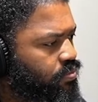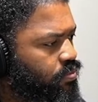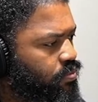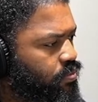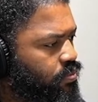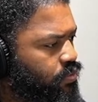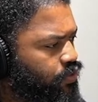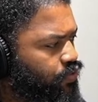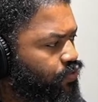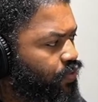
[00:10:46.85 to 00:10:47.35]

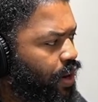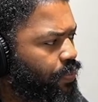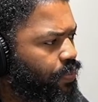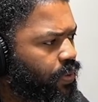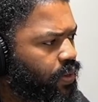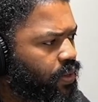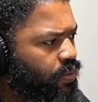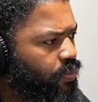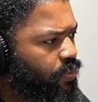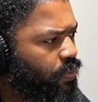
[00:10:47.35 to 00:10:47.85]

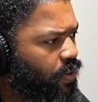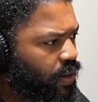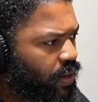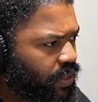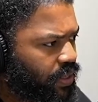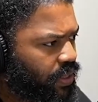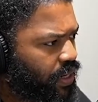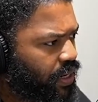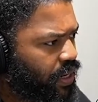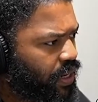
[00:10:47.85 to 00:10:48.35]
striping the
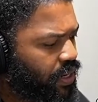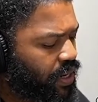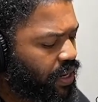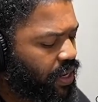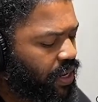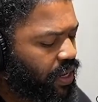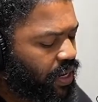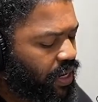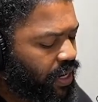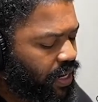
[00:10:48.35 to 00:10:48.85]
parking lot.
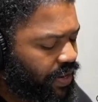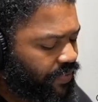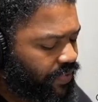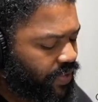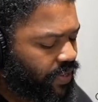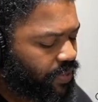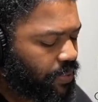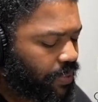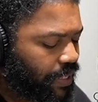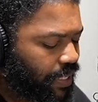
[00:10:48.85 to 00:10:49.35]
If
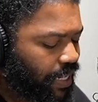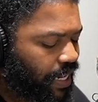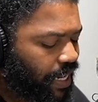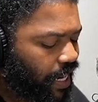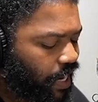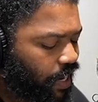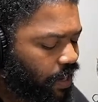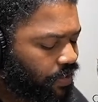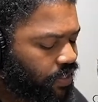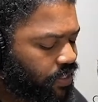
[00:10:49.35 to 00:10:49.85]
there's any
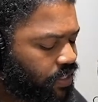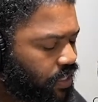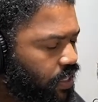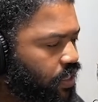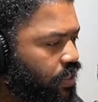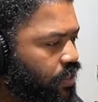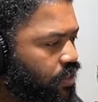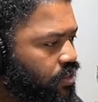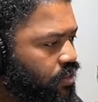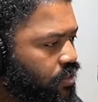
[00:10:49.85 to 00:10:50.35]

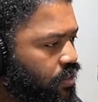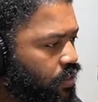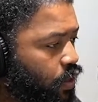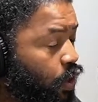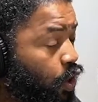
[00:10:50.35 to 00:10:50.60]
guarantees